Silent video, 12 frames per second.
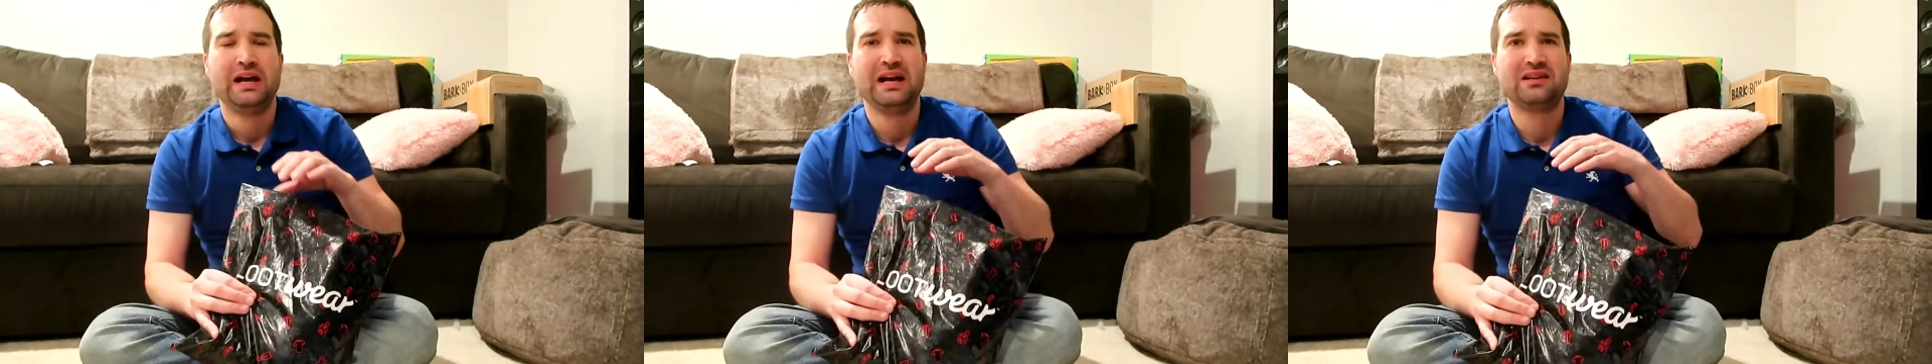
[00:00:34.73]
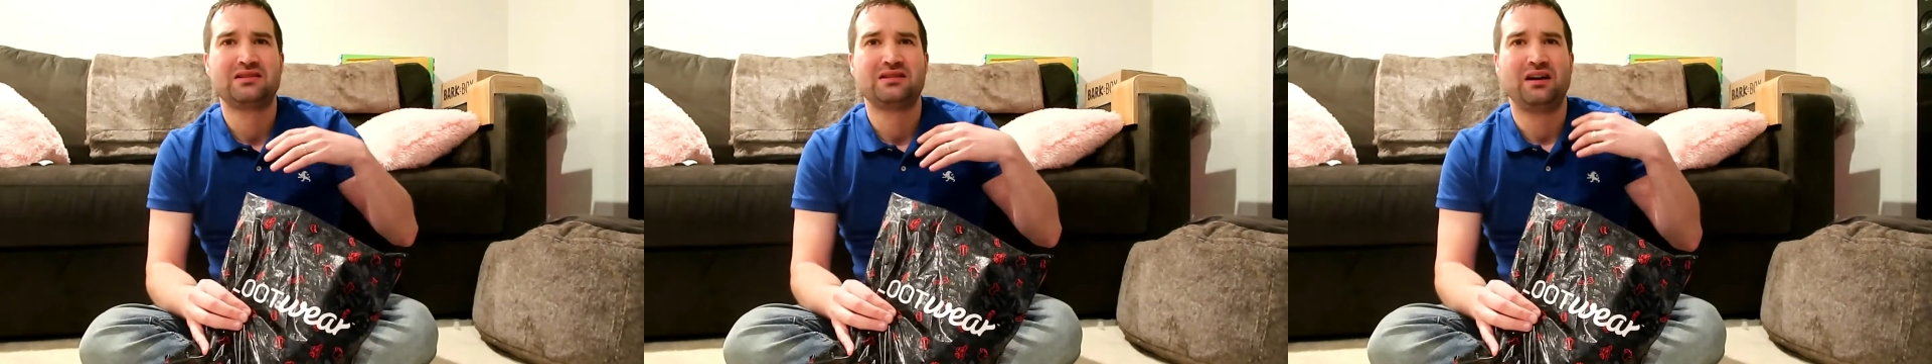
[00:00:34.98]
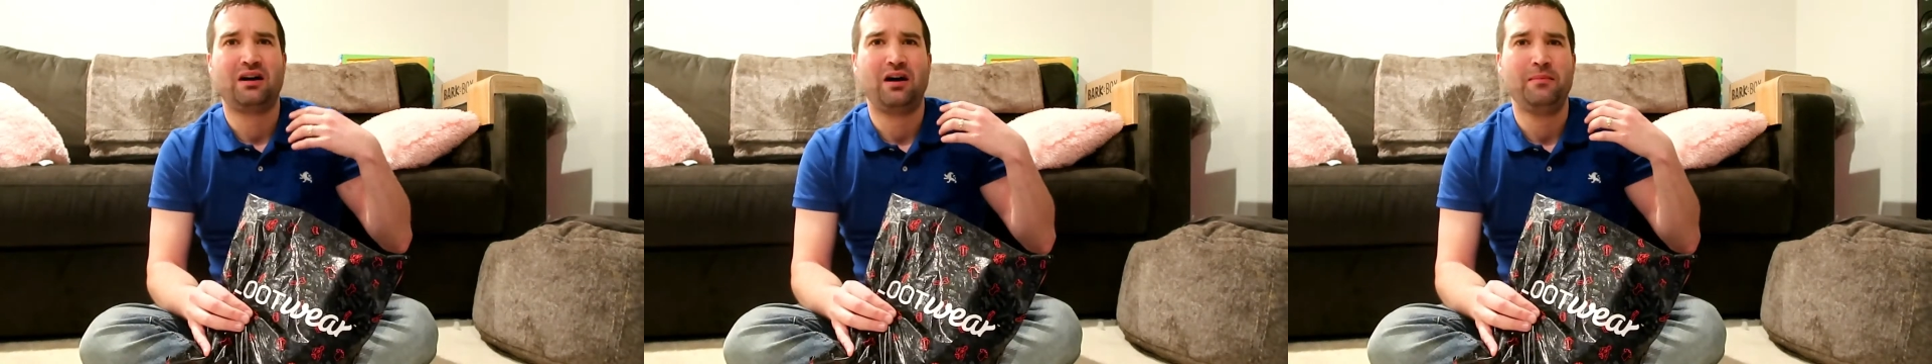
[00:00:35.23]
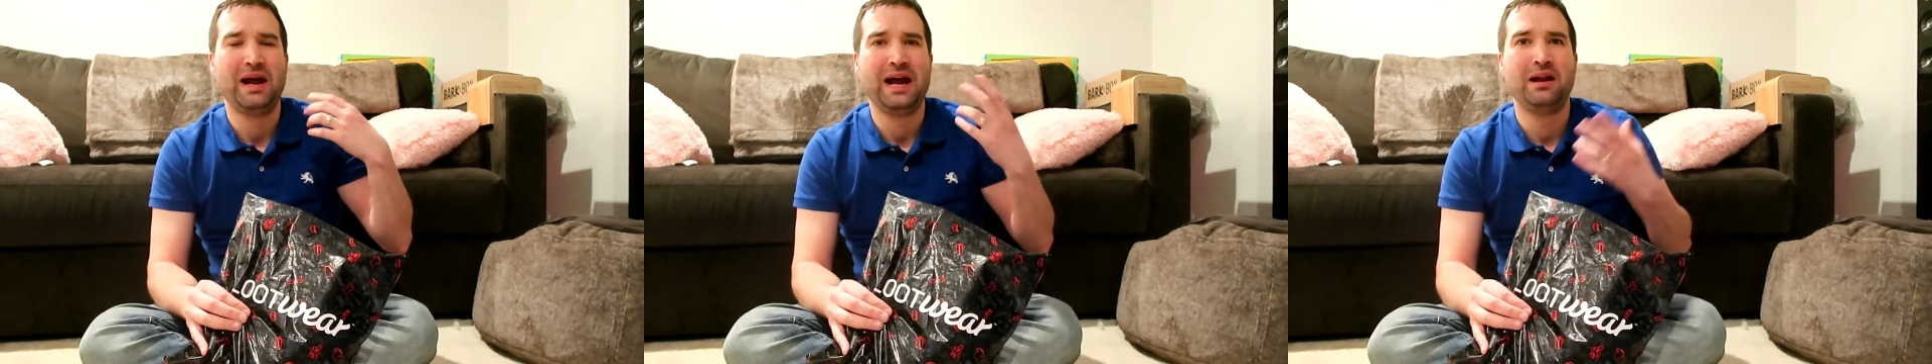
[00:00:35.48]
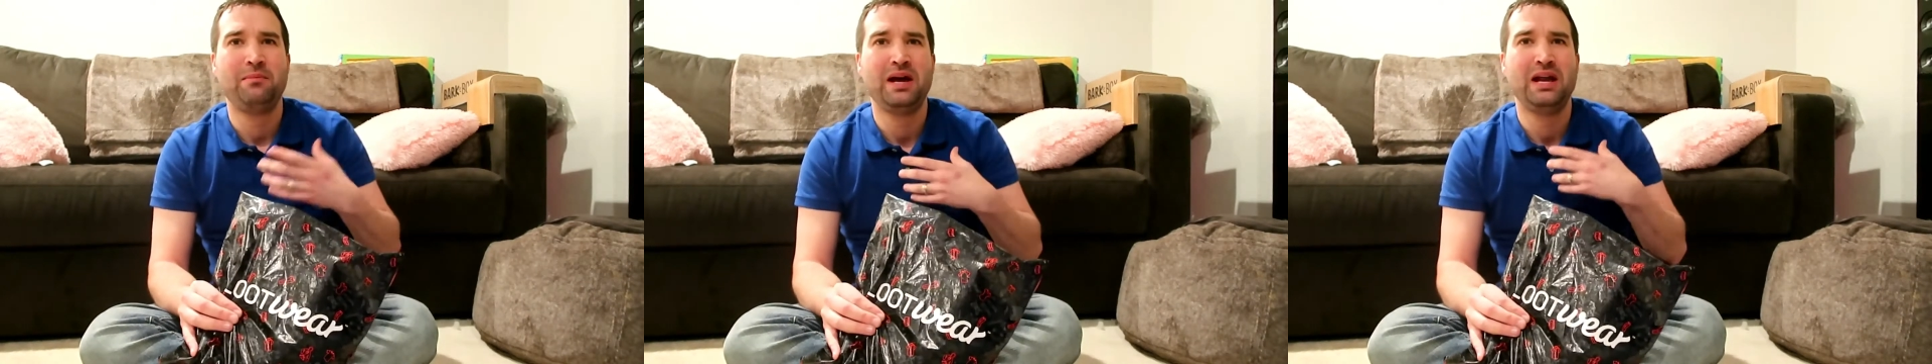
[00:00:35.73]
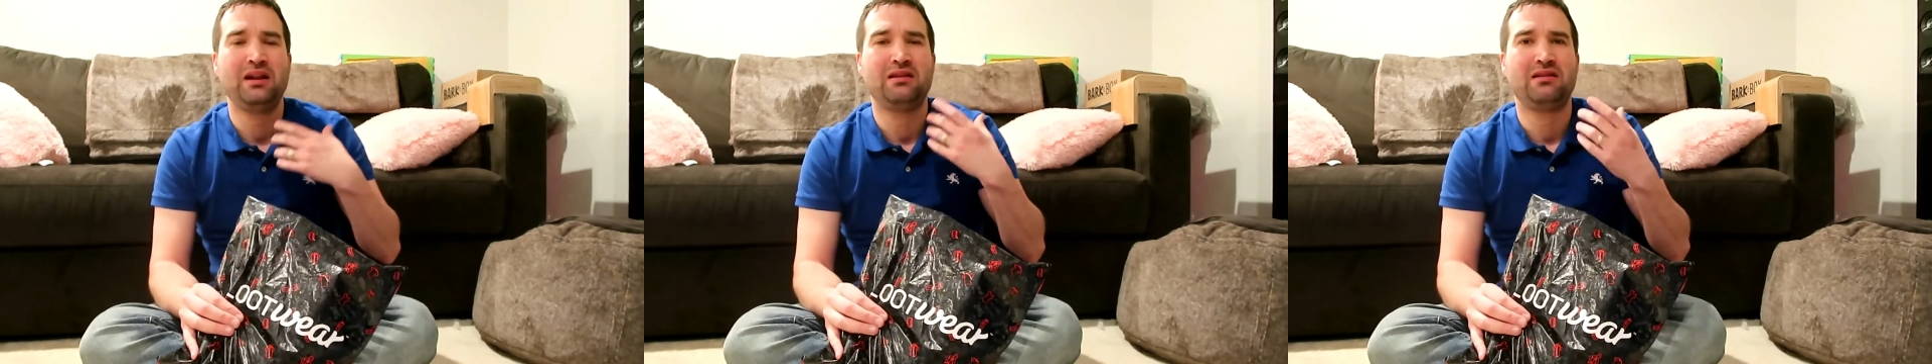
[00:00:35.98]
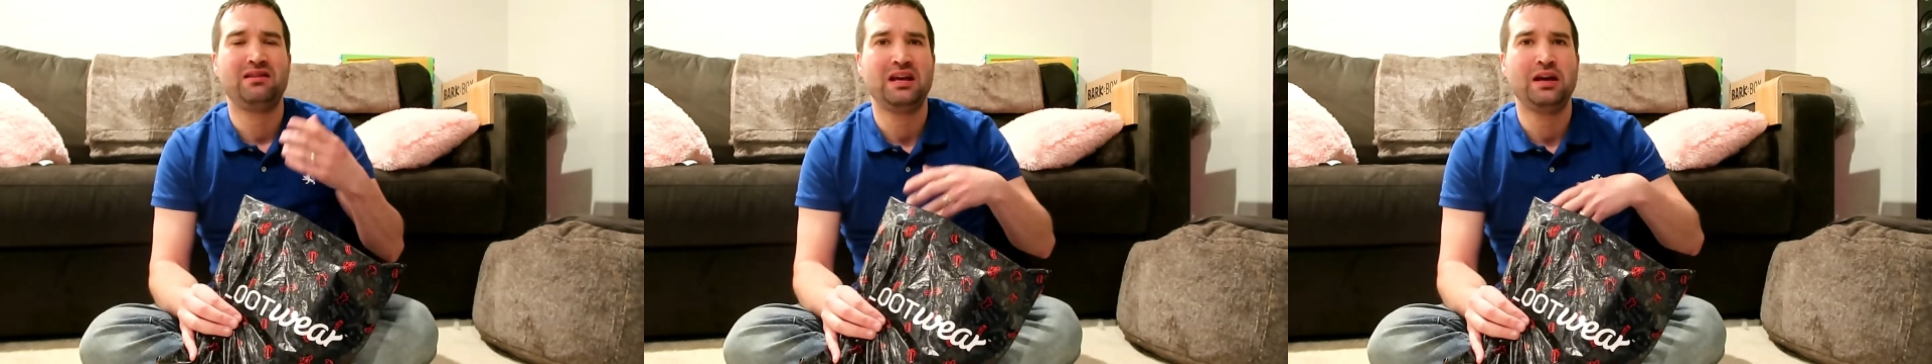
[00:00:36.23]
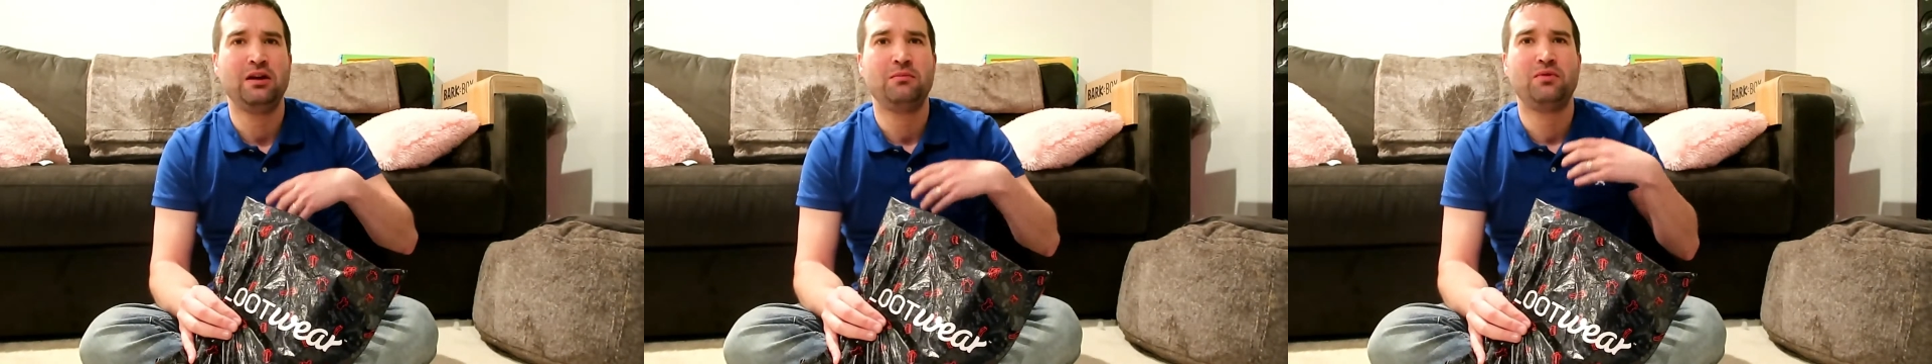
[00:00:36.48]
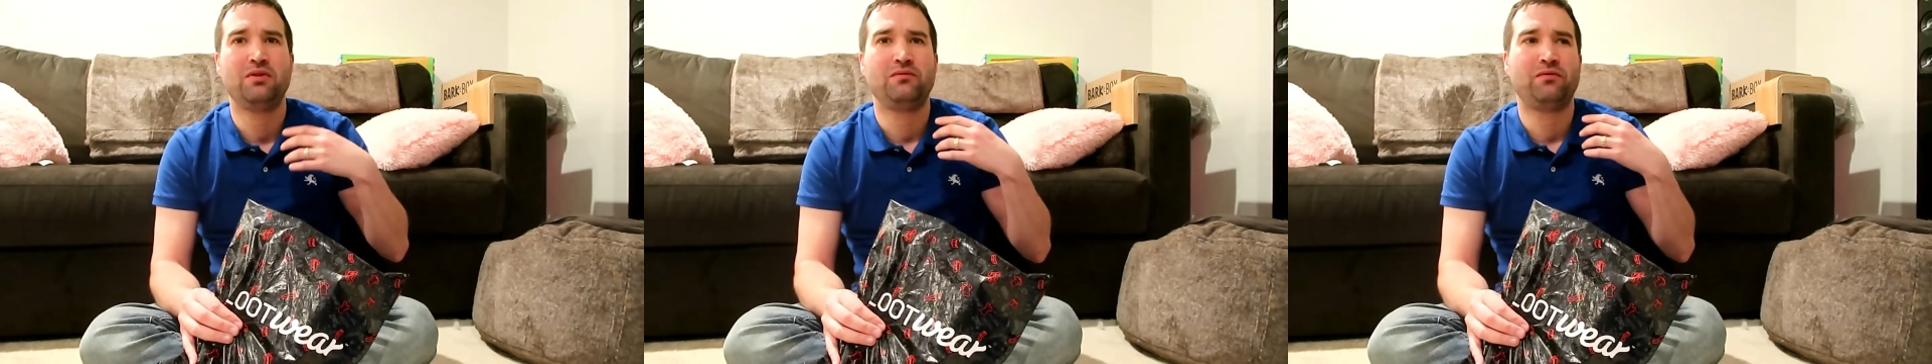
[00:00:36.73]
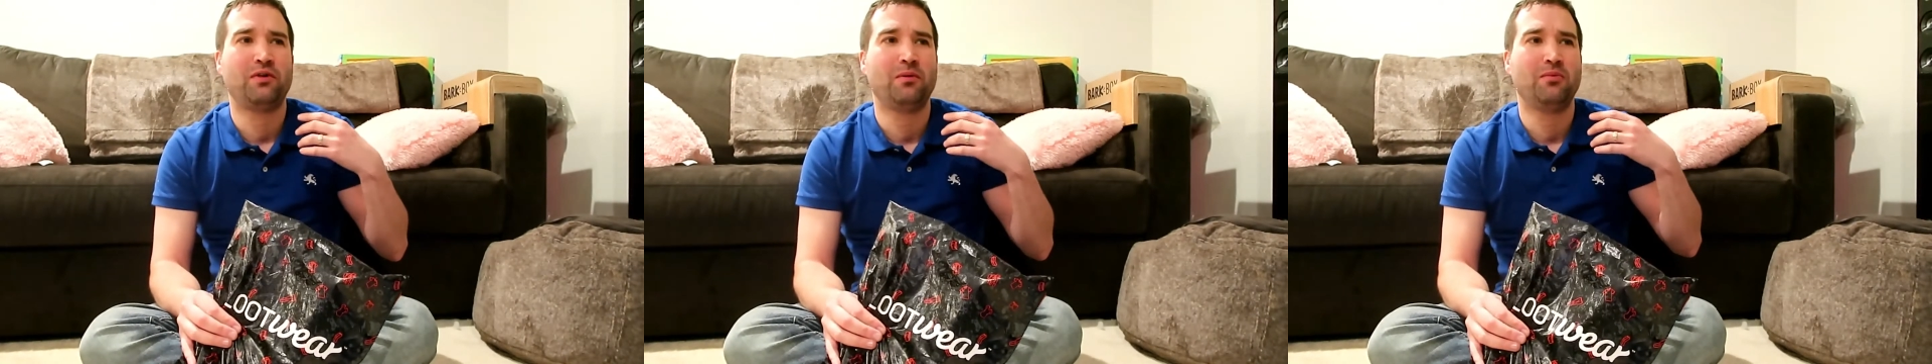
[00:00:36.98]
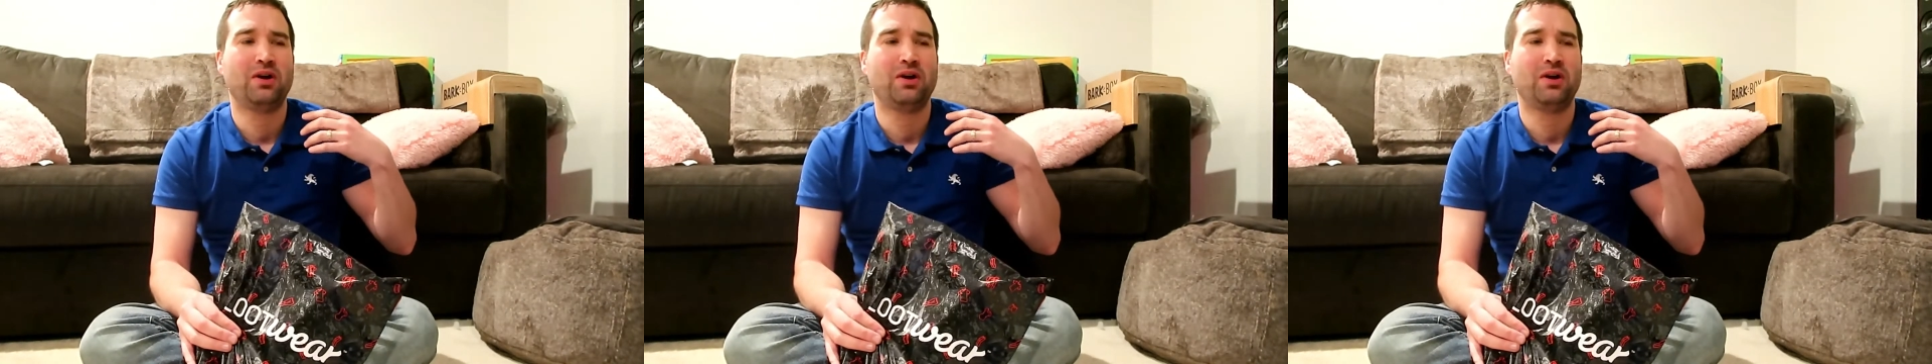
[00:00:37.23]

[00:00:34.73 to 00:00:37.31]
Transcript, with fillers: It's um, animated, themed from